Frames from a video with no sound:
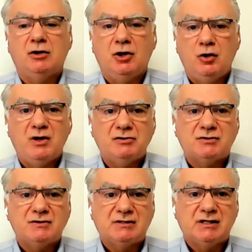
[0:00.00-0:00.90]
low
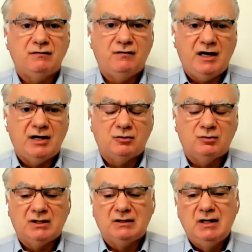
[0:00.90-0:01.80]
interest rate
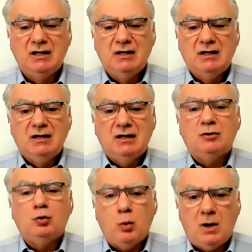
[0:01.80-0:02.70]
environment
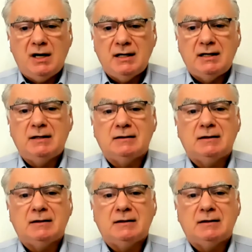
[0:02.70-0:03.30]
and why